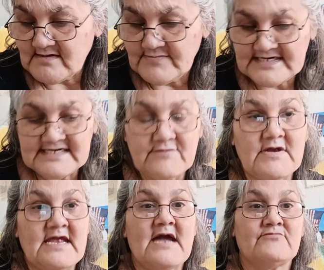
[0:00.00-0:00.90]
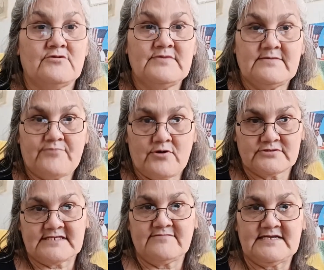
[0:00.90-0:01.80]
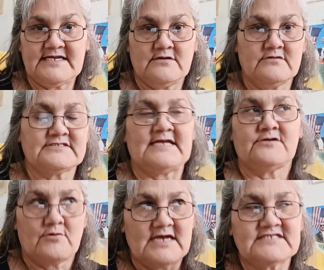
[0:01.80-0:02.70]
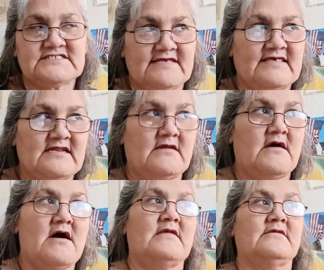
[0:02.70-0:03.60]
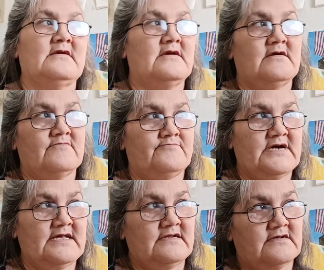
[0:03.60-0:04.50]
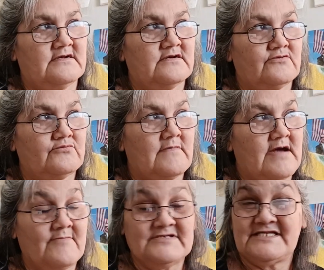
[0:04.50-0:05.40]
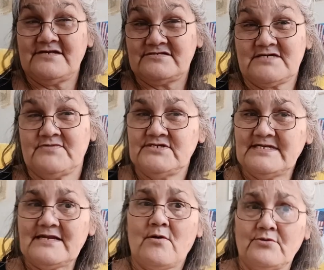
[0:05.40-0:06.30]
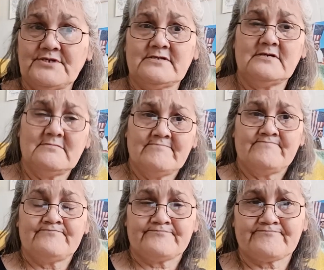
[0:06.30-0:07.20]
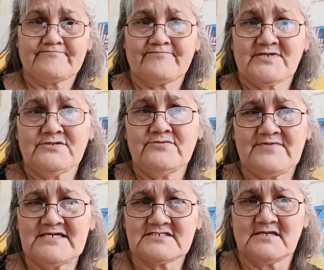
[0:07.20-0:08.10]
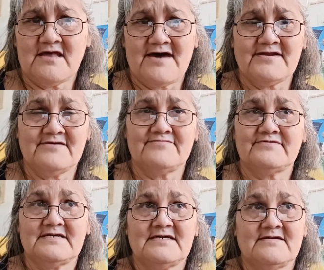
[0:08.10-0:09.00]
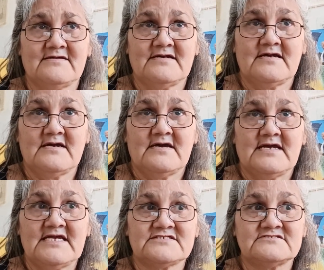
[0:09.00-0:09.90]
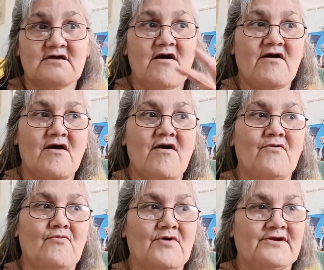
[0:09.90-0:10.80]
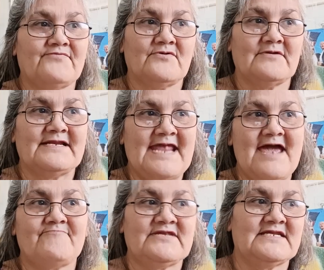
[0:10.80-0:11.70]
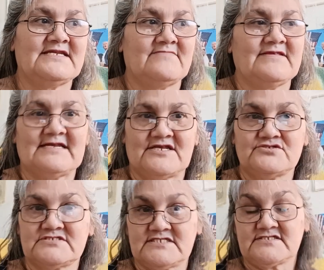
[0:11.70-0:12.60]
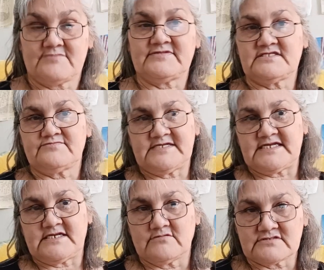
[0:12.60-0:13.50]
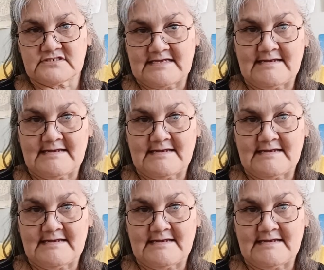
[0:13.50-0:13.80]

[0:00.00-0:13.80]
But anyway, I will be posting videos. I know I say that a lot, but I'm going to tell you something. When you get older, you face a lot of, it's not all wonderful and happy and everything. You see some of these videos.